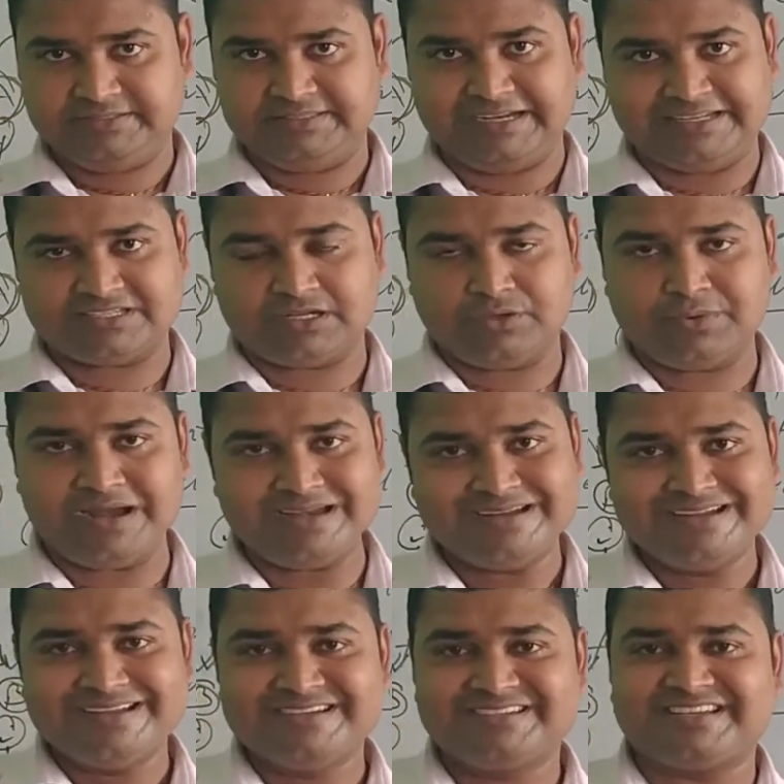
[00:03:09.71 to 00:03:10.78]
That is called
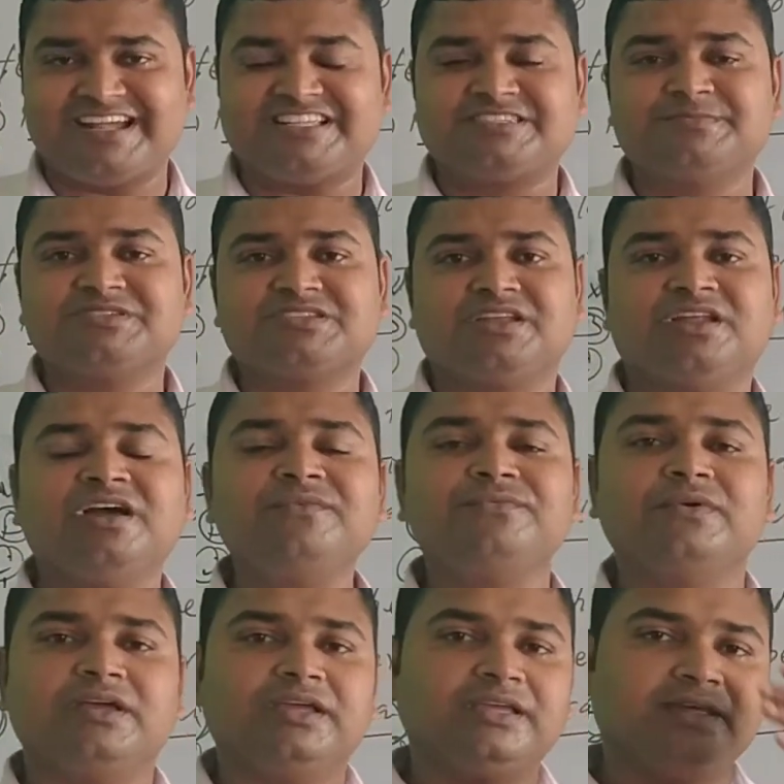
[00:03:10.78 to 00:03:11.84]
what? Transmission
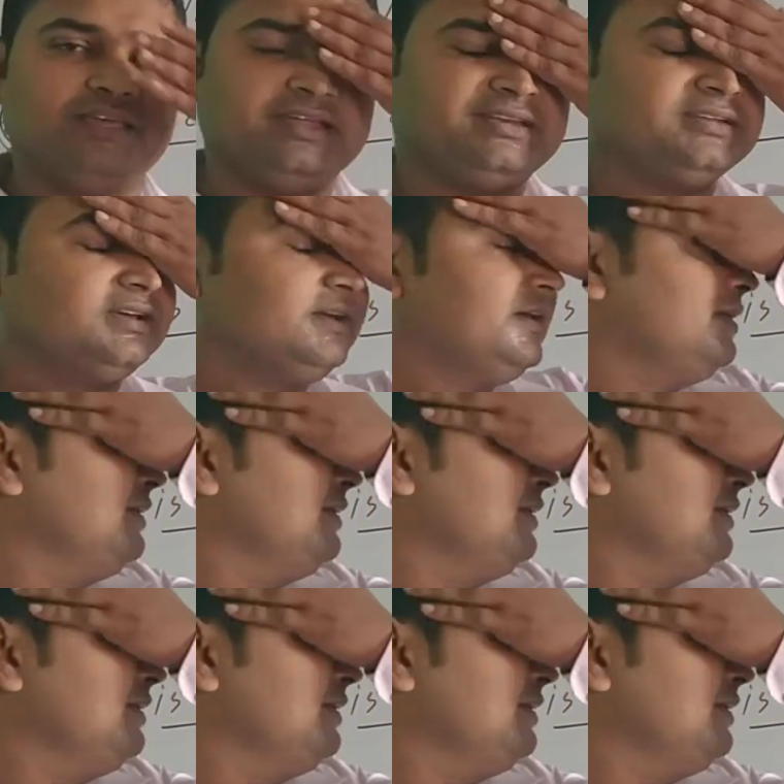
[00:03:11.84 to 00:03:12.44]
of heat.